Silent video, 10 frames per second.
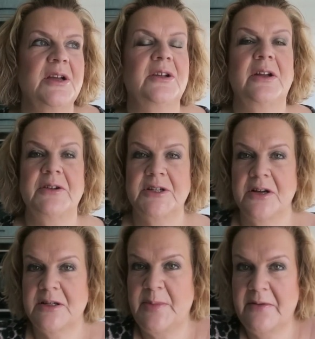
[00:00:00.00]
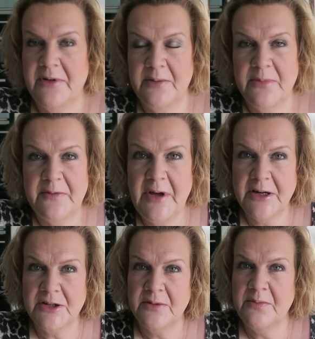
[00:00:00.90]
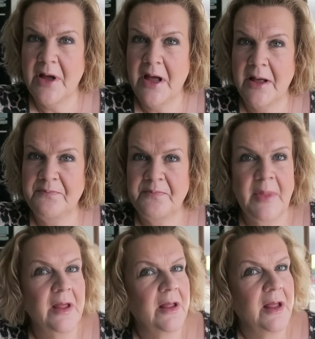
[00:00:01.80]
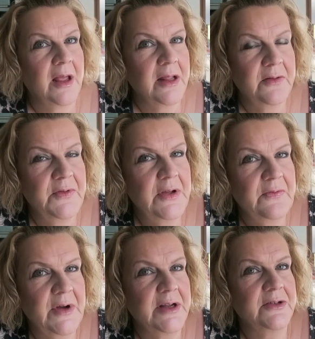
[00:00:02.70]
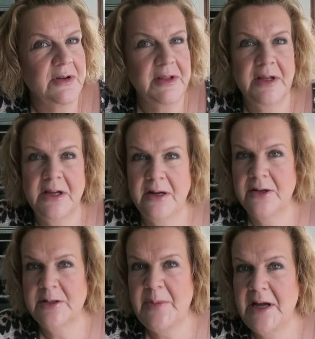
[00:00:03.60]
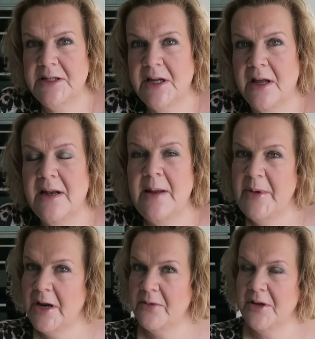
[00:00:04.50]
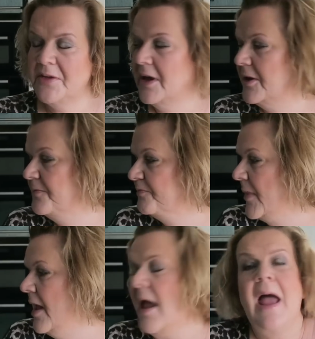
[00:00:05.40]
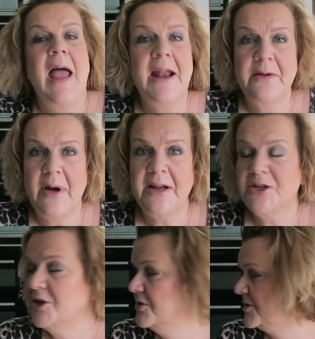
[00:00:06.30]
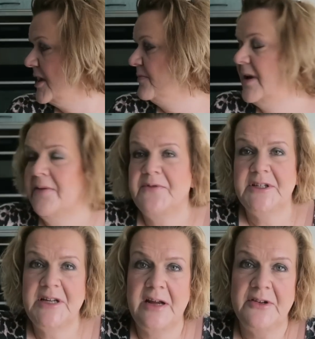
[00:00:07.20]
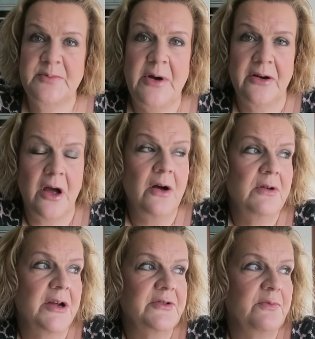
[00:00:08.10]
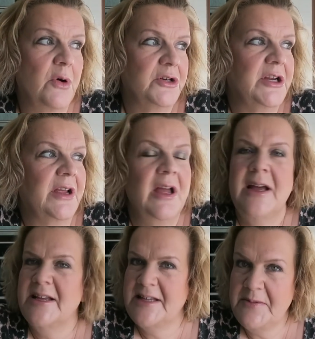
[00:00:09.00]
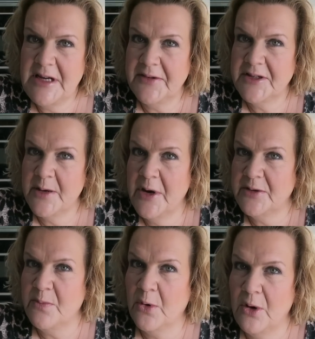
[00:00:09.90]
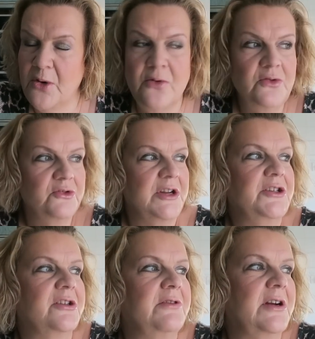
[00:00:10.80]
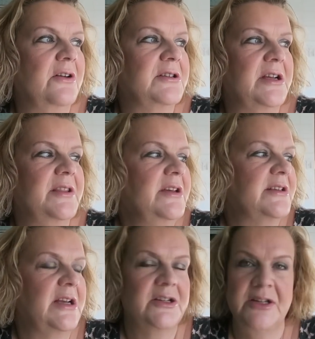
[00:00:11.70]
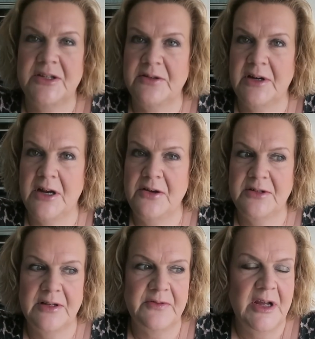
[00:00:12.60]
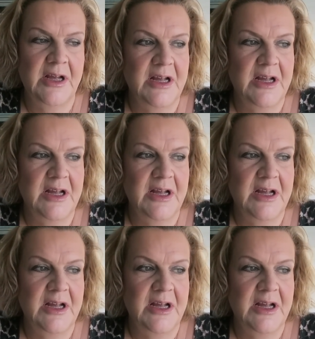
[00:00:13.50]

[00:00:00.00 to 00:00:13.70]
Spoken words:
you know, it shows up every imperfection. But in the viewfinder, I think it looks better. Let me know what you think. Anyway, Tuesday, plan for today. I've just put on a whole load of washing. Seemed to have so much more laundry during lockdown, I think, because Ashley's doing loads of